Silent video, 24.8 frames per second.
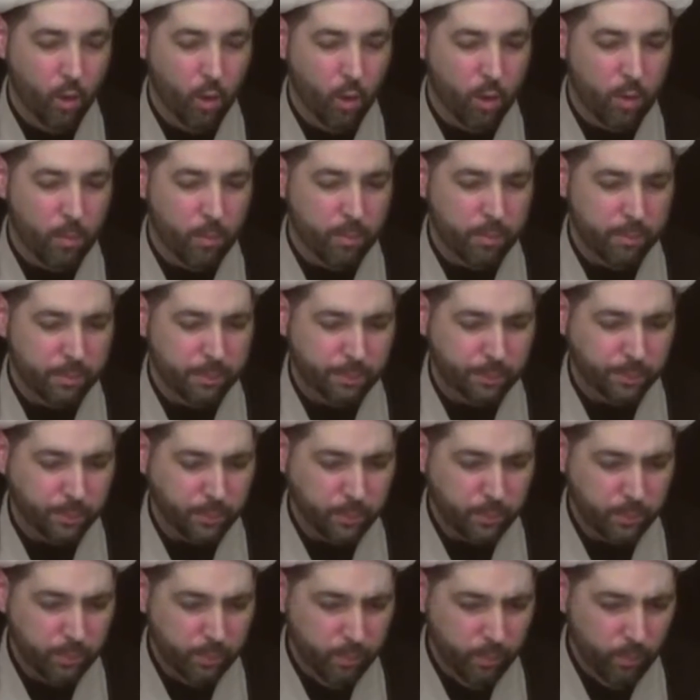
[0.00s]
Or
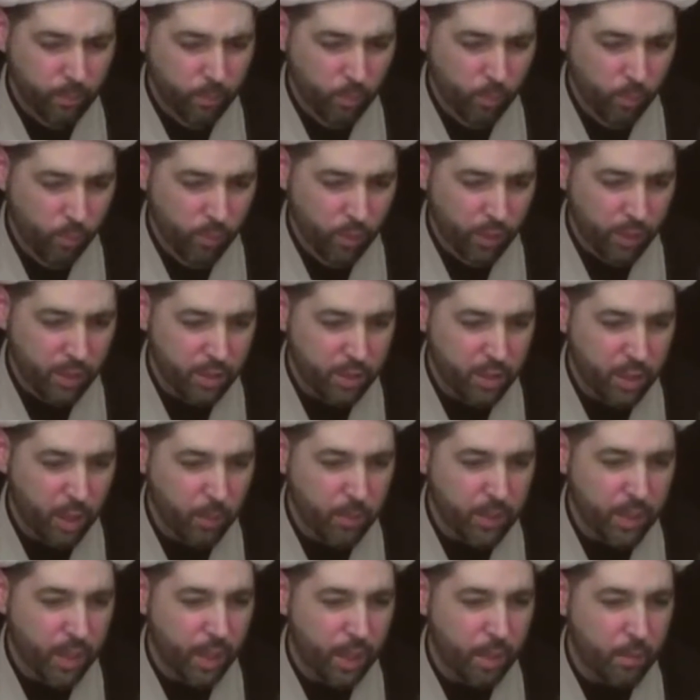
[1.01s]

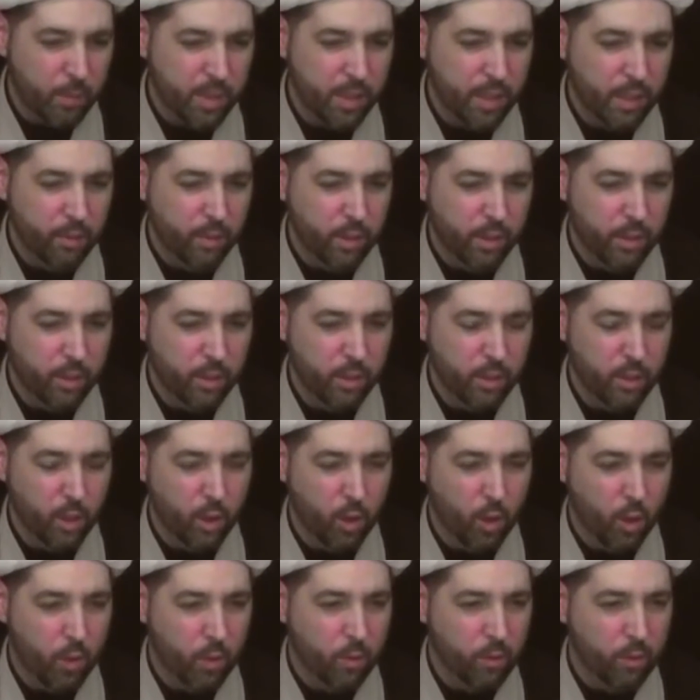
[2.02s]
sometimes even
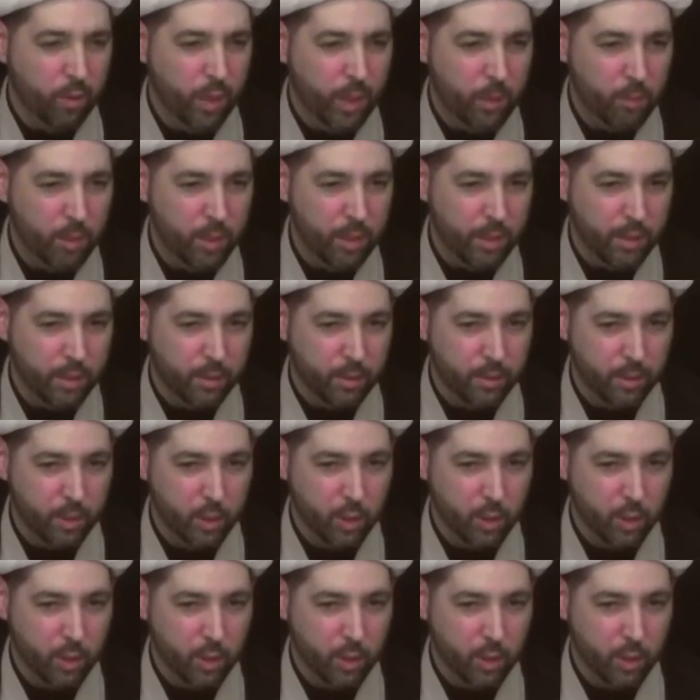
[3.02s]
your own family.